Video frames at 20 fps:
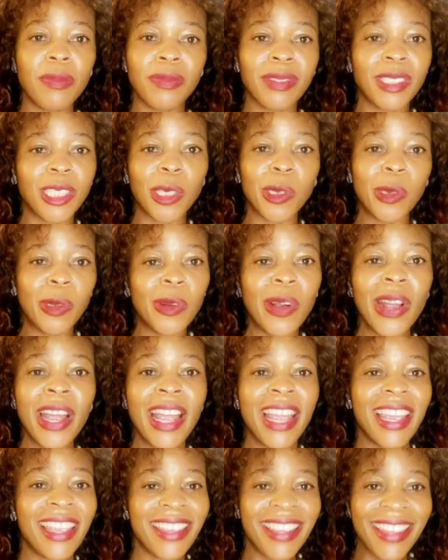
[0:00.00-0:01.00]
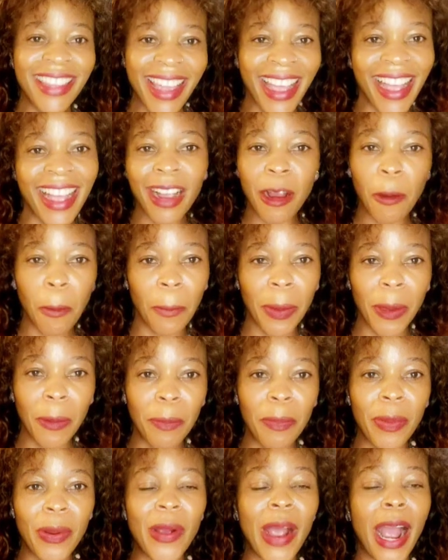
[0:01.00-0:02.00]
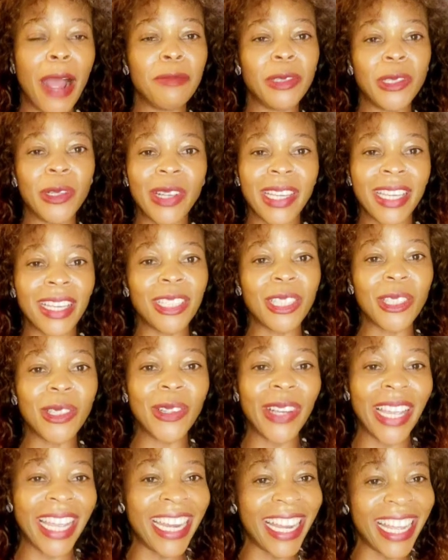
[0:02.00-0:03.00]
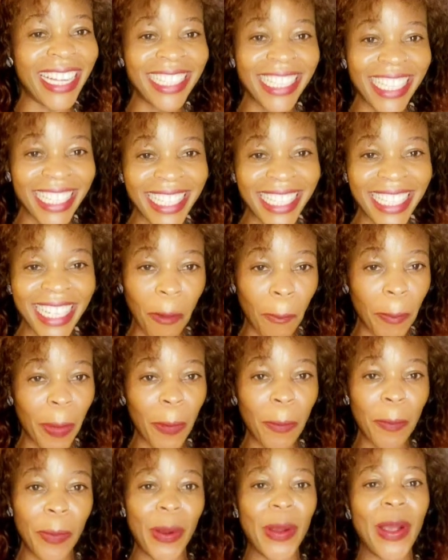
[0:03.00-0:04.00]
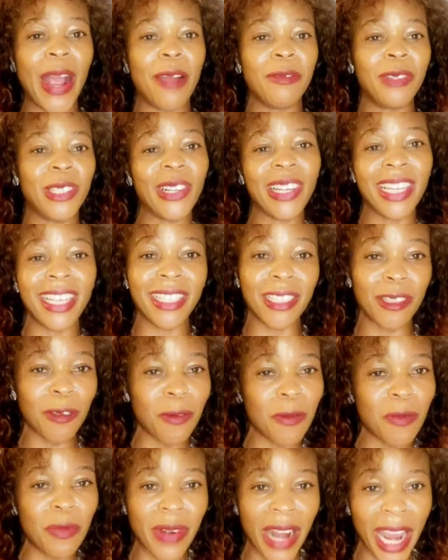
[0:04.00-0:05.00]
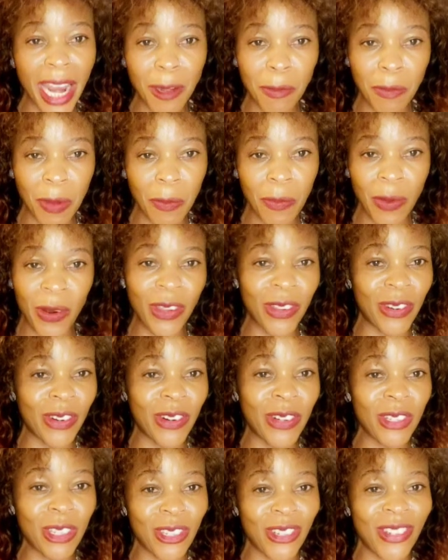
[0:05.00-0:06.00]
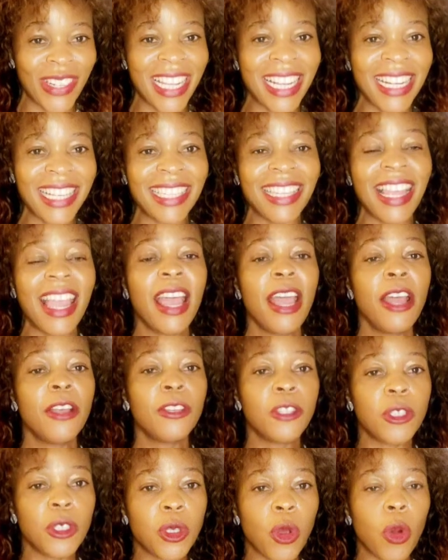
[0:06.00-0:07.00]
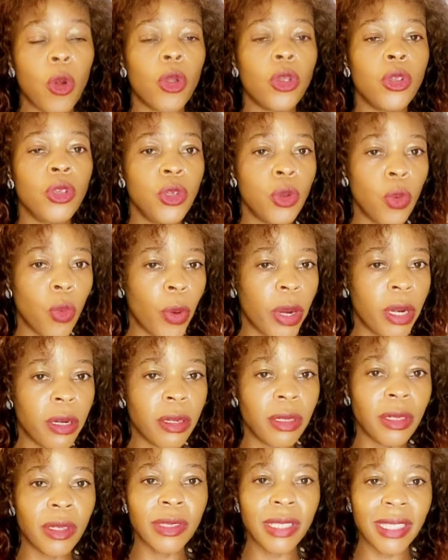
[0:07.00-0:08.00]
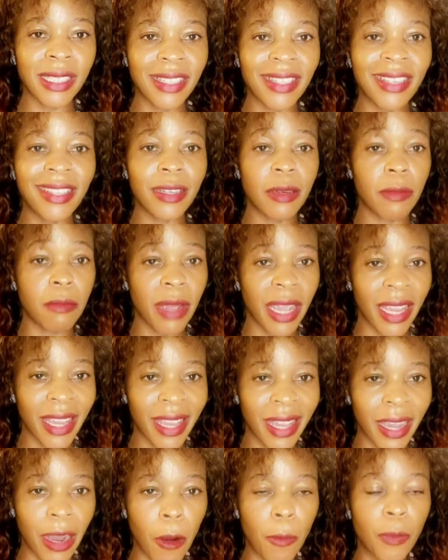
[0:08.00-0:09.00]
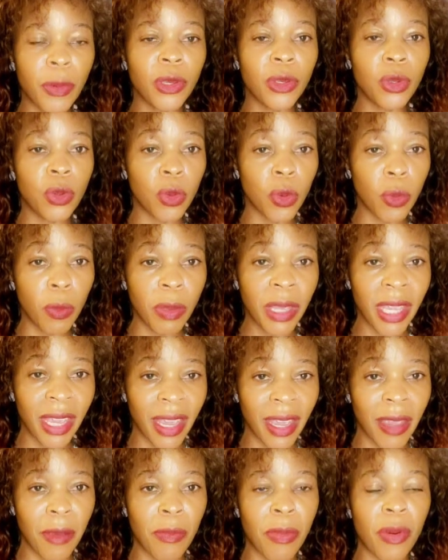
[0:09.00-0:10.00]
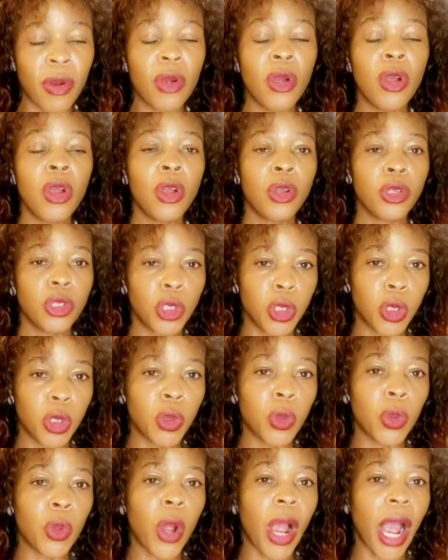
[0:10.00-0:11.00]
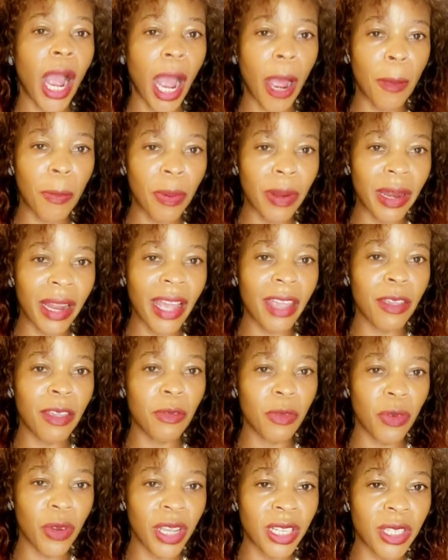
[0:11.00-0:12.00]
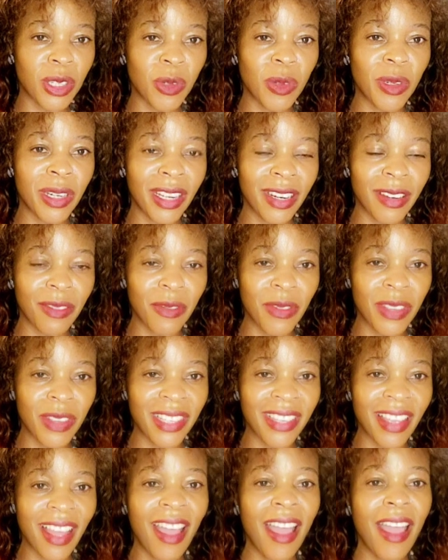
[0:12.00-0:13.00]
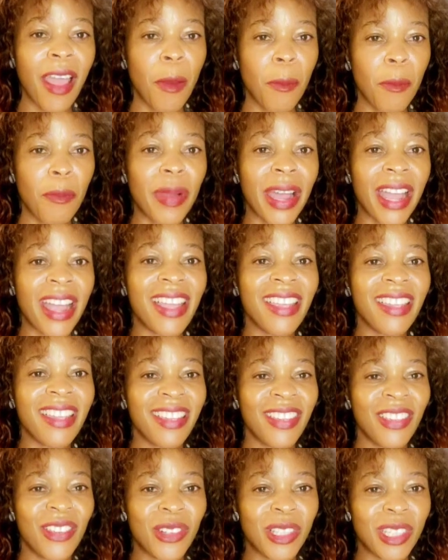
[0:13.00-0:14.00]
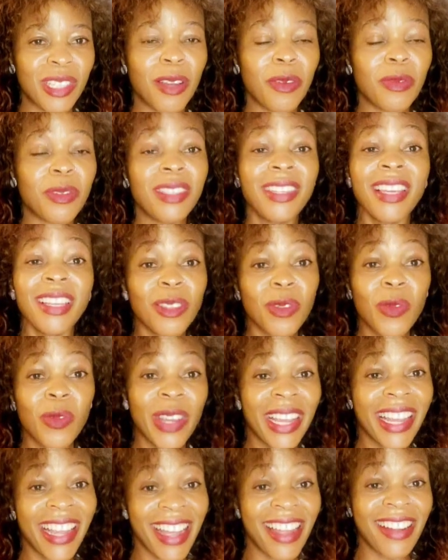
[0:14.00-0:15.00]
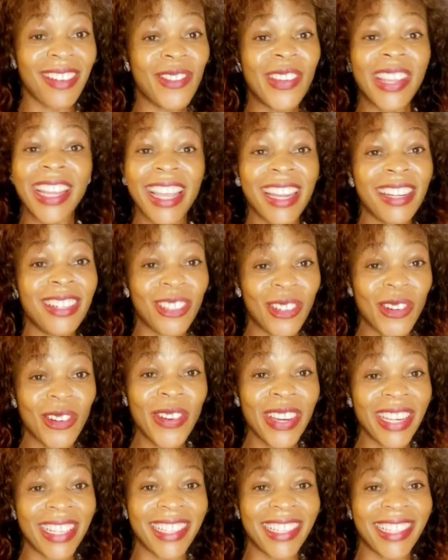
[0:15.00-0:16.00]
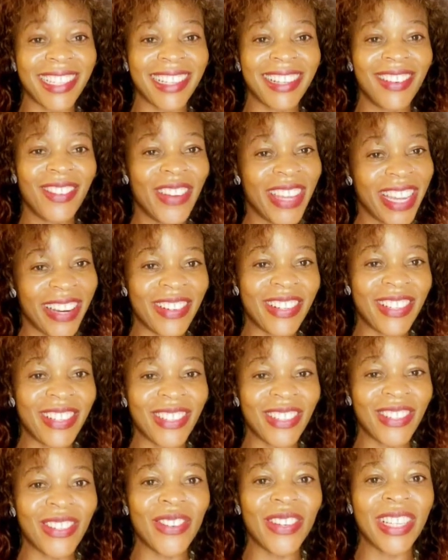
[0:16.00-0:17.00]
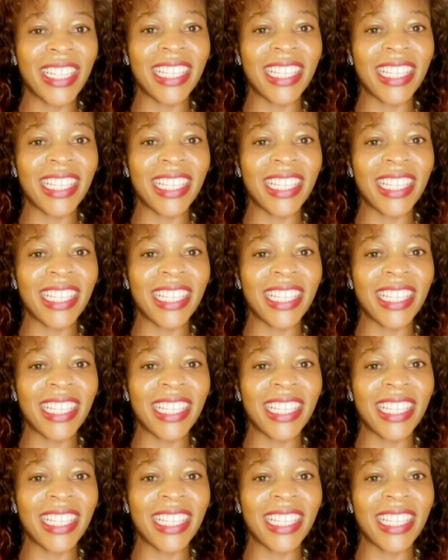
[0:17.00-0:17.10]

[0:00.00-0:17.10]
to young people, I'm talking to energetic people, I'm talking to bright people, students. So you will not need my help. You will be able to apply for a student visa by yourselves. Yes, we can do it. We are going to do it.